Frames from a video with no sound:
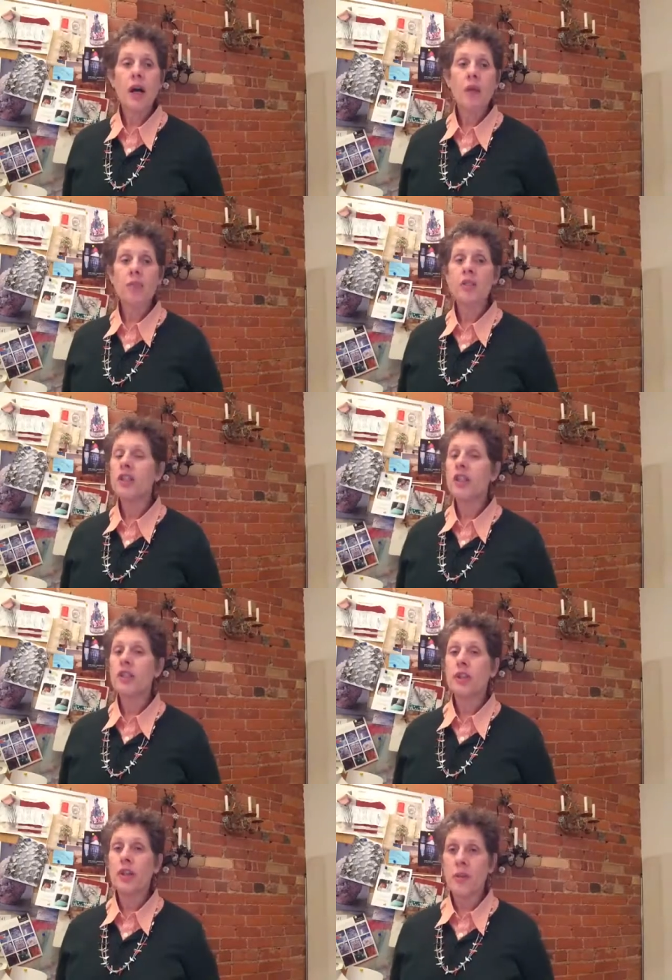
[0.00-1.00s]

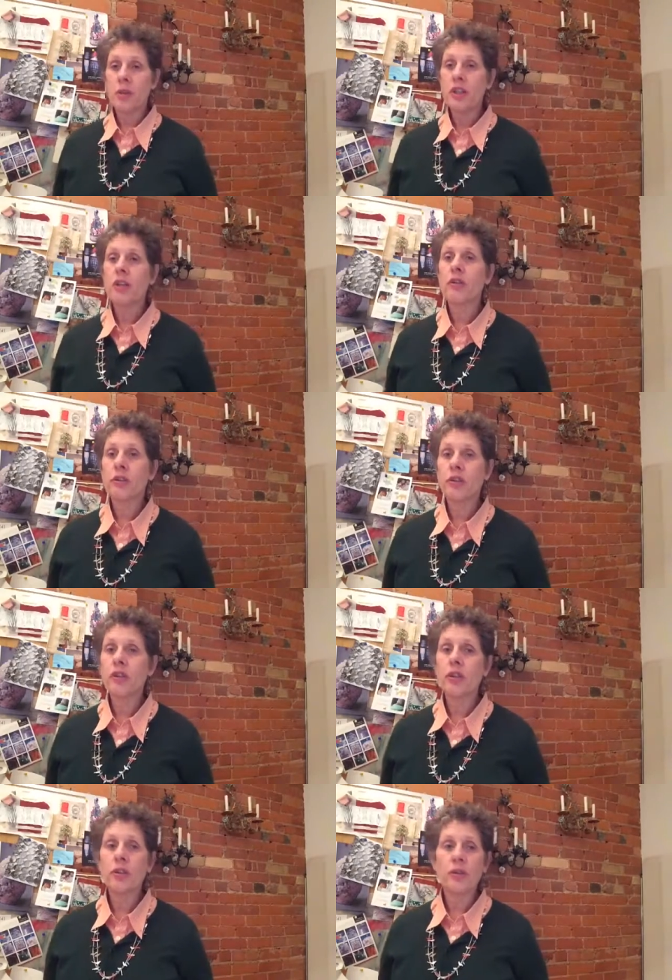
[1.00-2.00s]
procedure and materials to
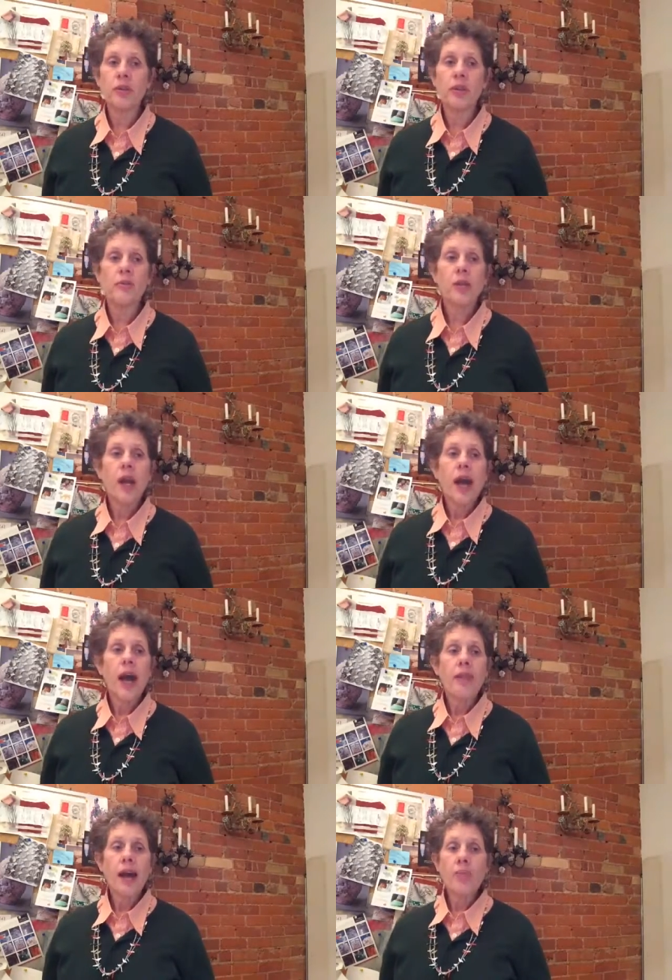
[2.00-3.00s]
use.
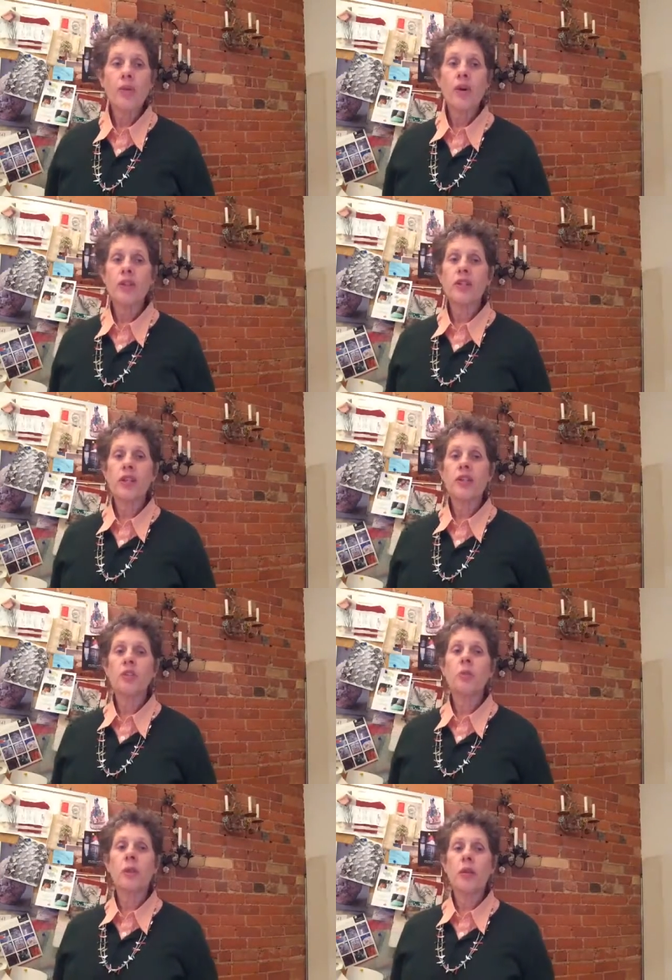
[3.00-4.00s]
At that point, the dentist
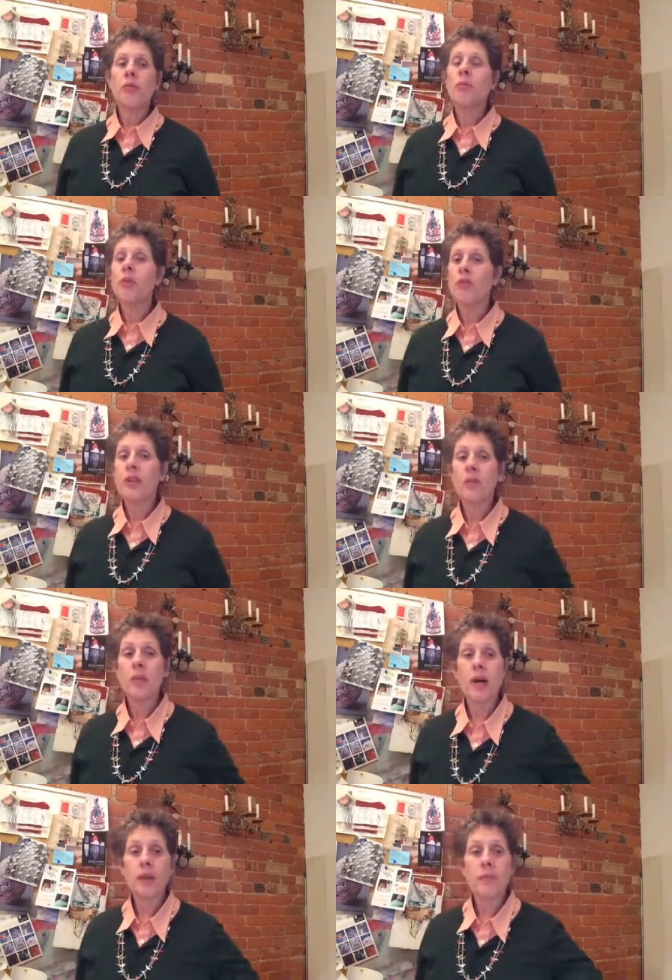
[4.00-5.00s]
will begin removing the
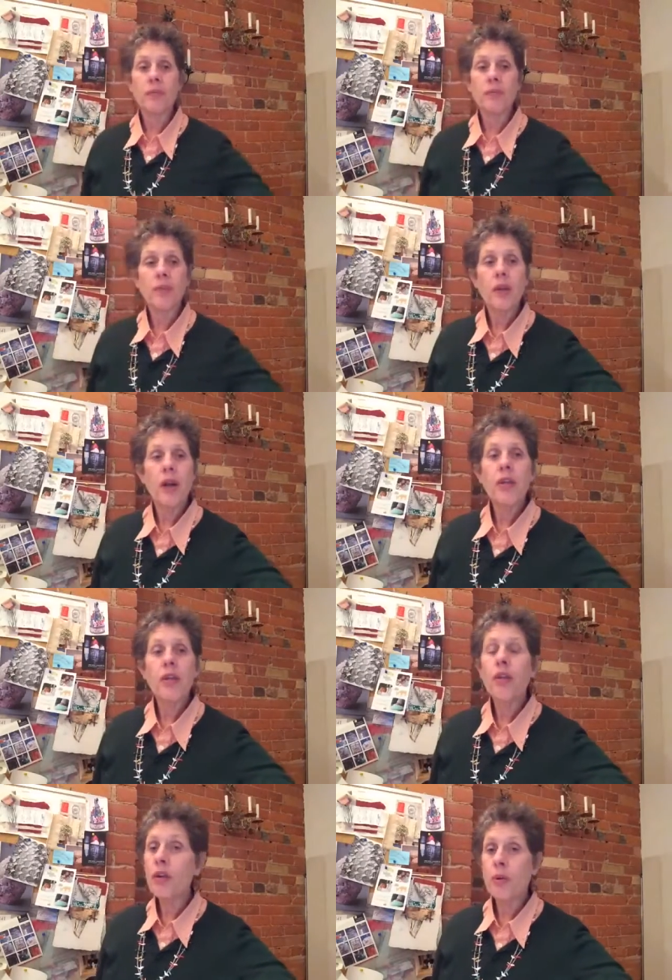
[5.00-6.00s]
amalgam. The
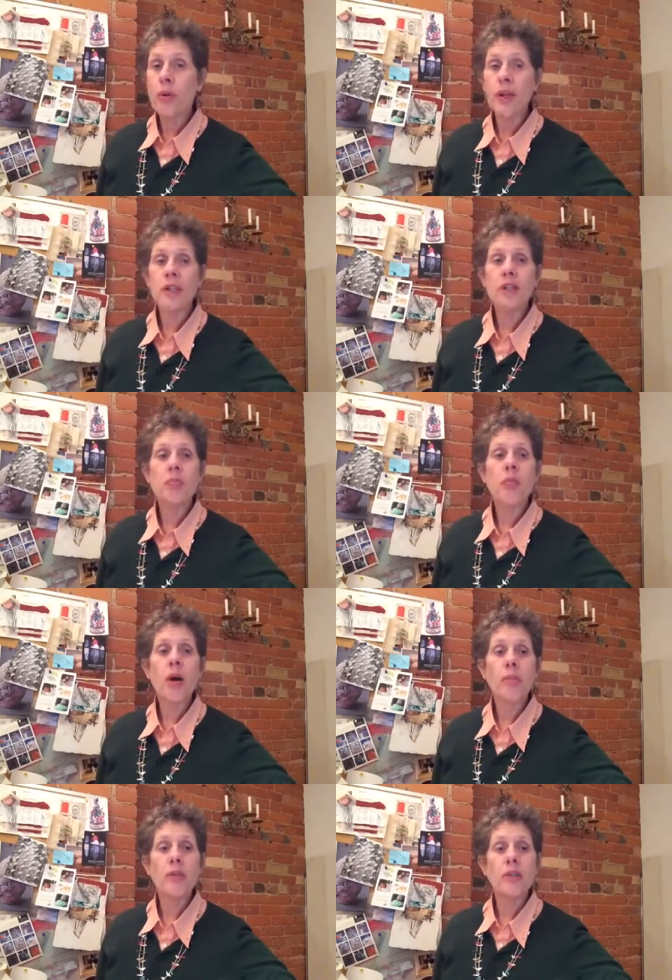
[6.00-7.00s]
third point is
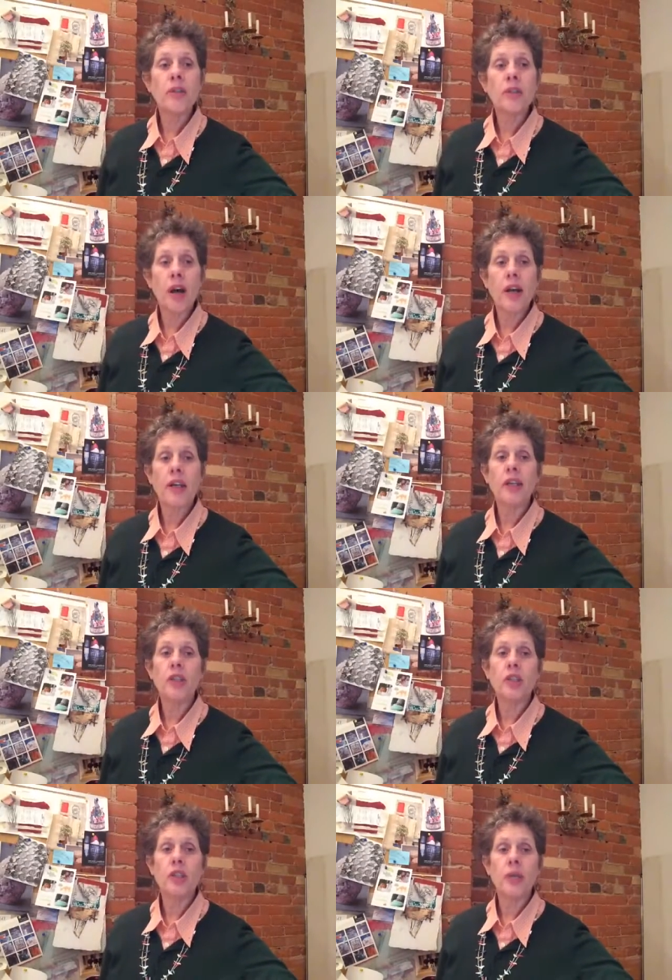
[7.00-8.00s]
proper diet and
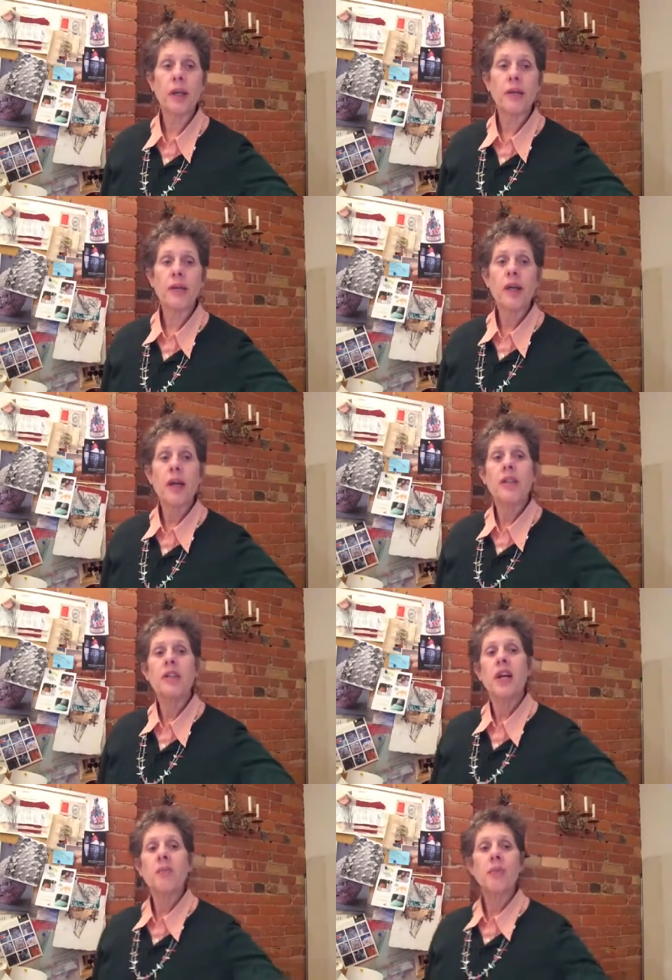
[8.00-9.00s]
chewing. The
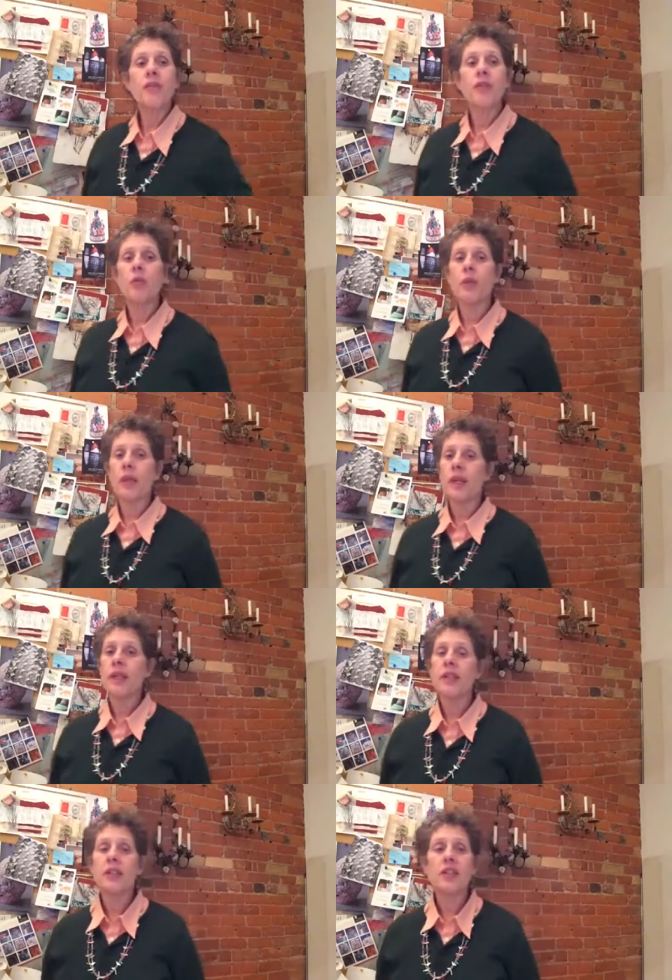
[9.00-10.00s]
type of food we
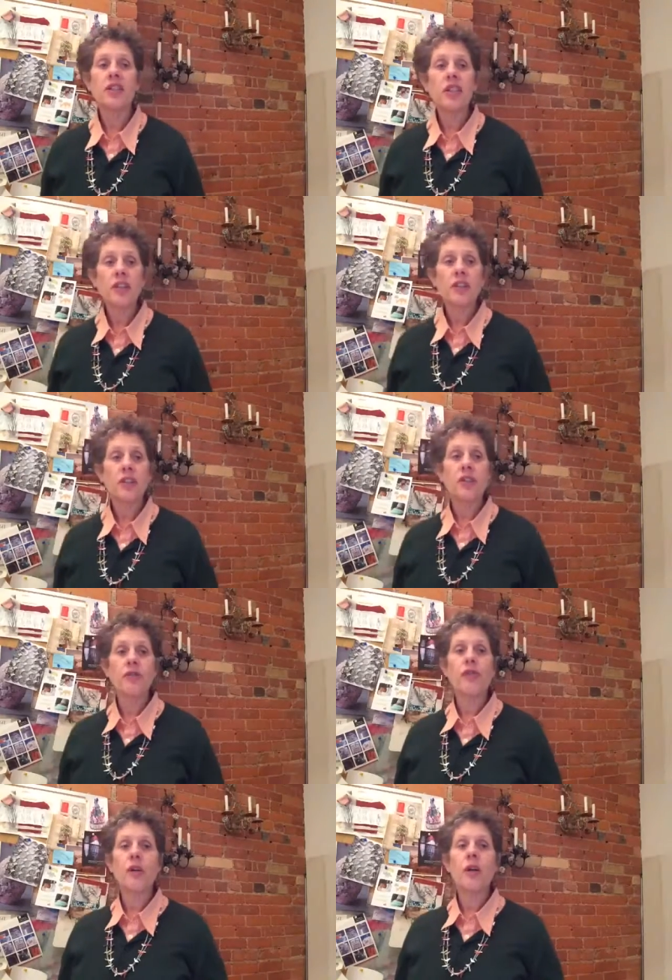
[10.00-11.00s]
eat is essential
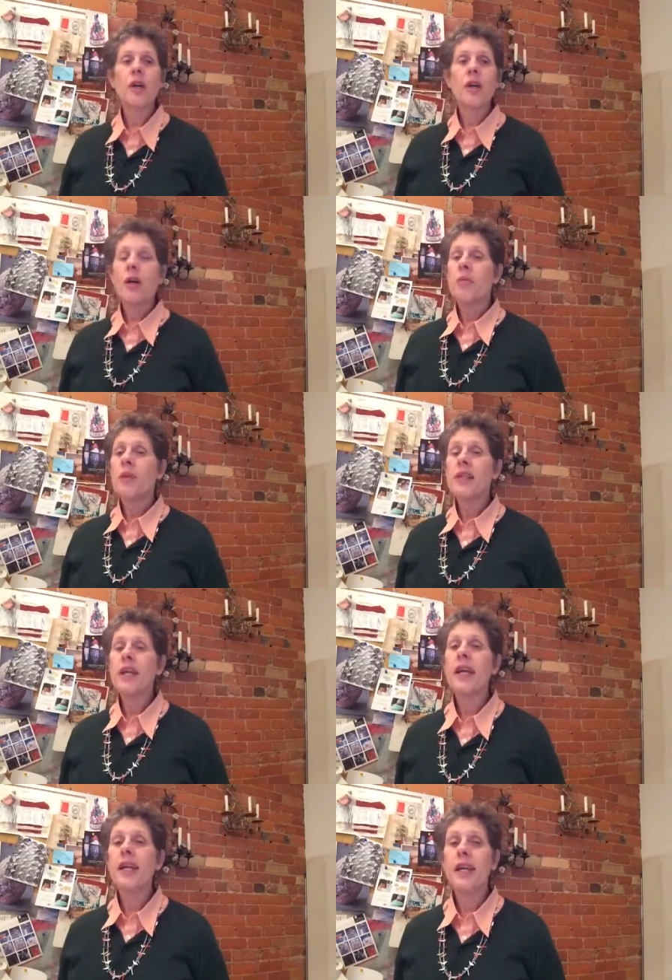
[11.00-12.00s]
for
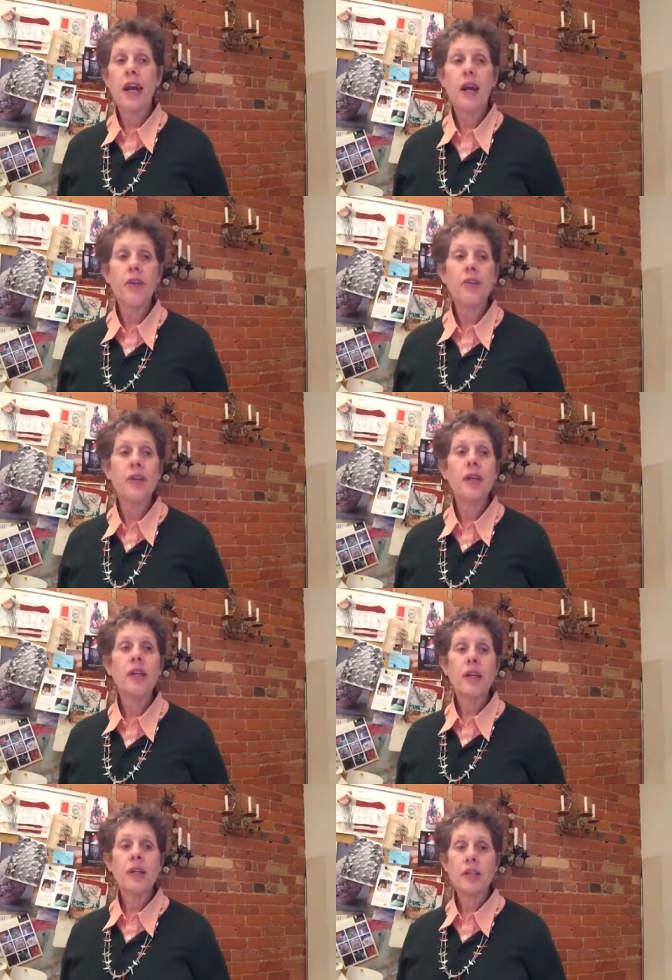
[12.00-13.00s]
maintaining a healthy
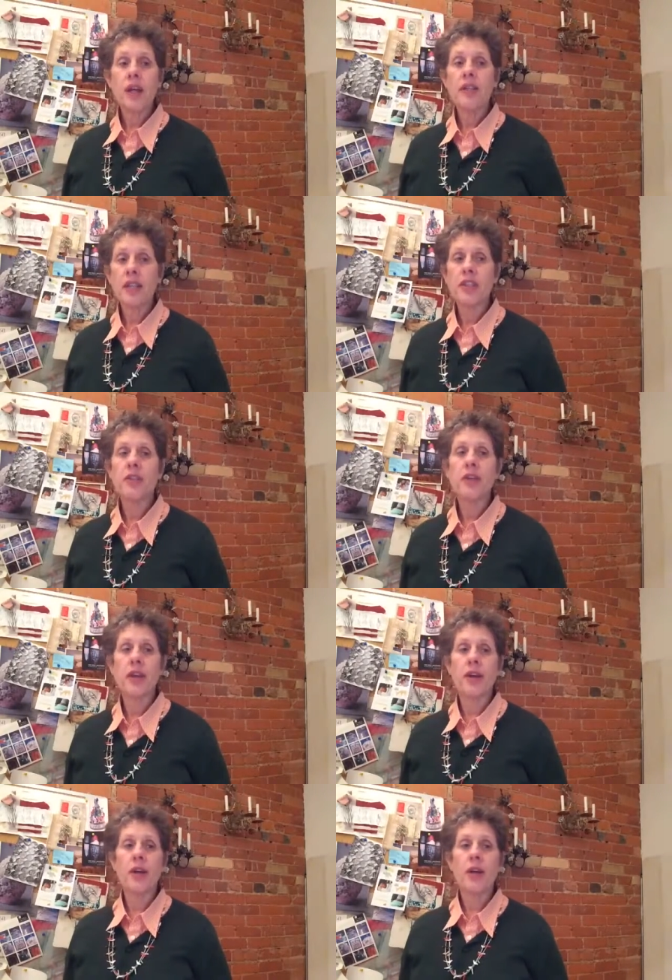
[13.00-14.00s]
dental
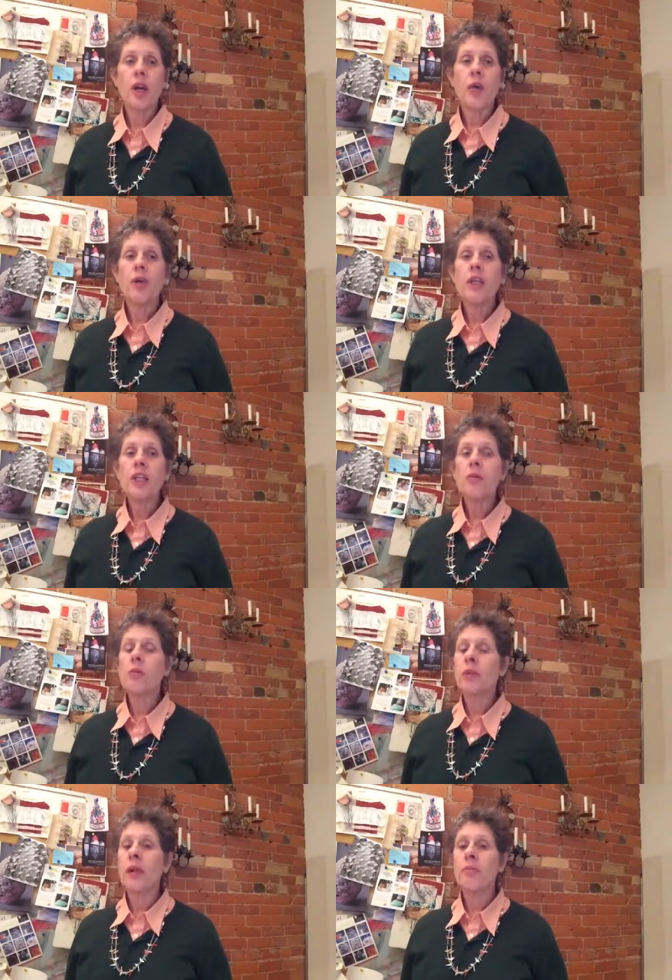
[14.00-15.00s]
care. We need to
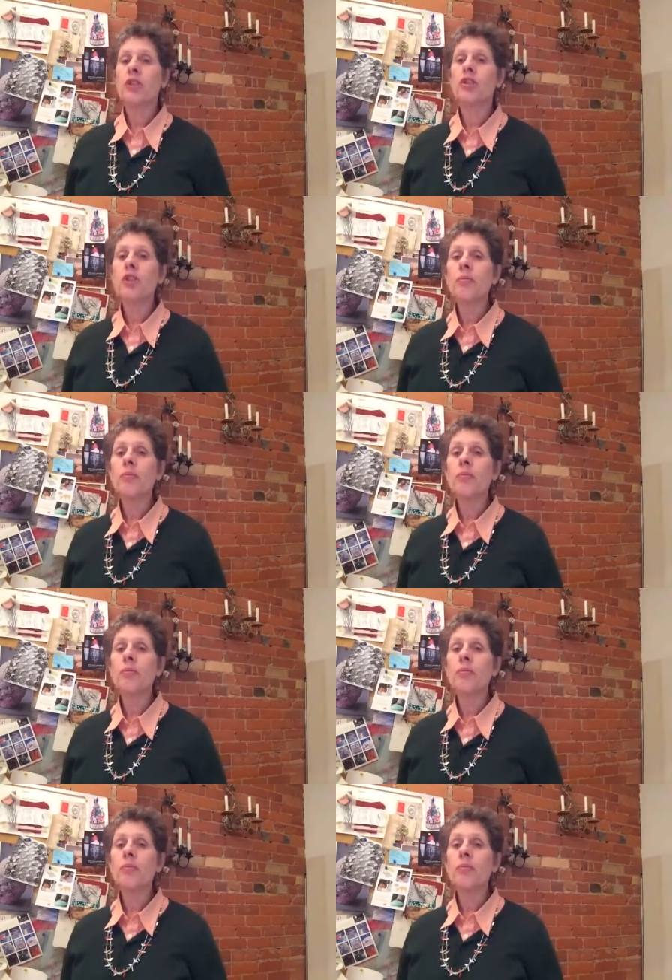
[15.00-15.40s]
replenish good